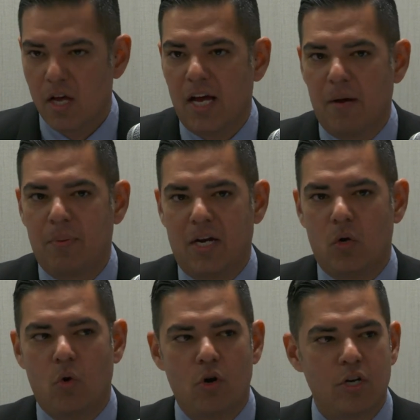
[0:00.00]
But in
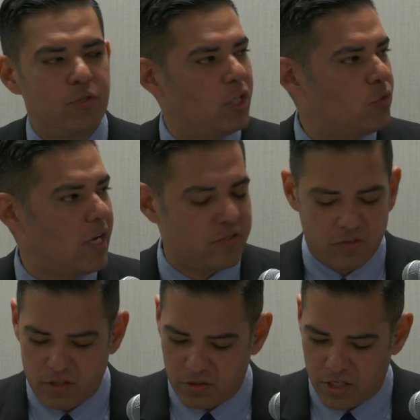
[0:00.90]
order to address
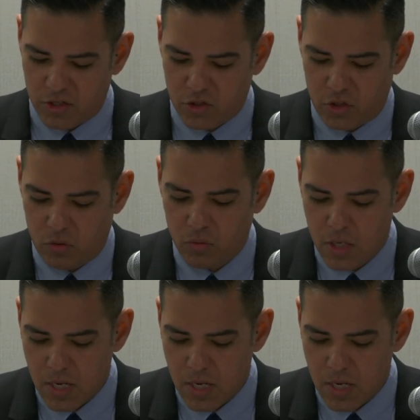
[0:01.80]
this issue